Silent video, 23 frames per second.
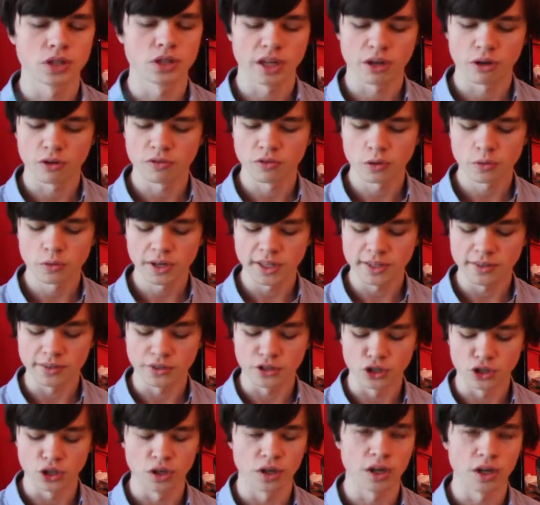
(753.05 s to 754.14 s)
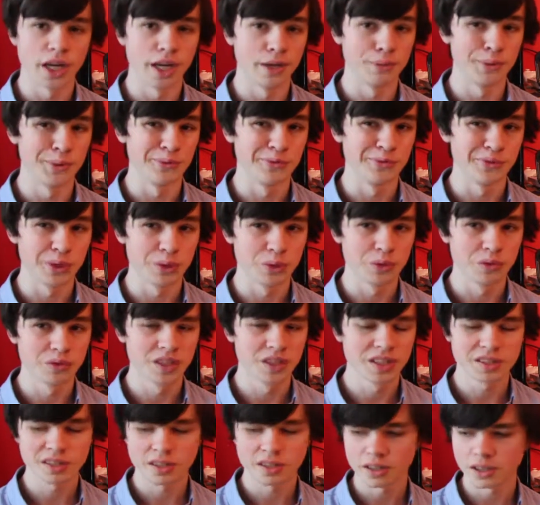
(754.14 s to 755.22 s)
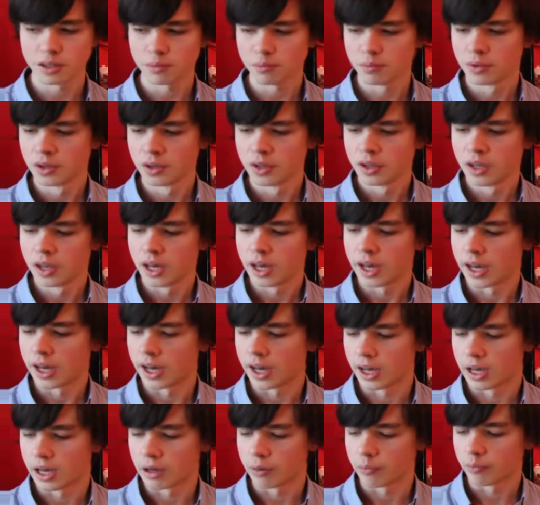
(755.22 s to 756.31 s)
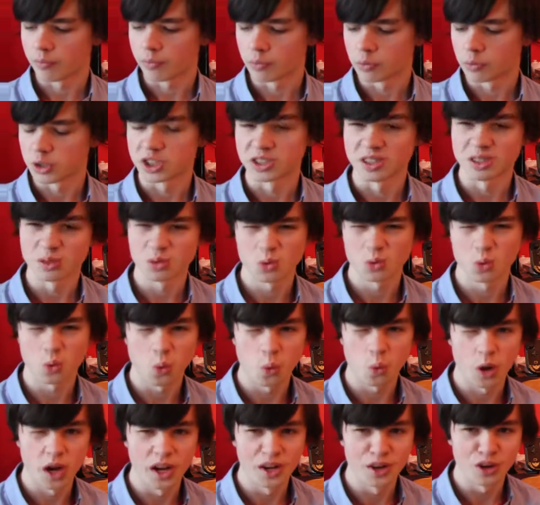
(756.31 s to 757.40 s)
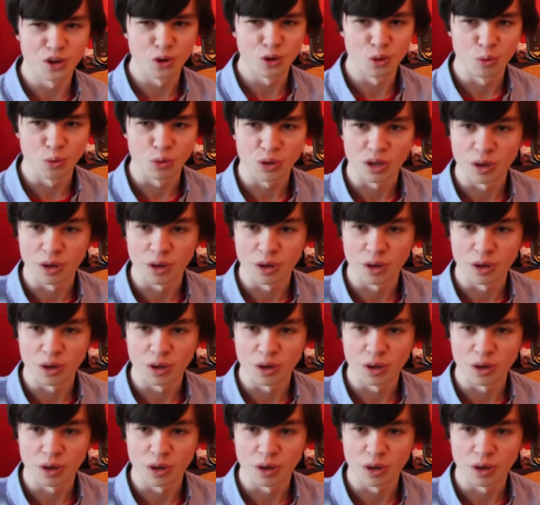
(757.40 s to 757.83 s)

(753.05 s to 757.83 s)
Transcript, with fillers: Now I've already done a review of this game, um, which is quite old.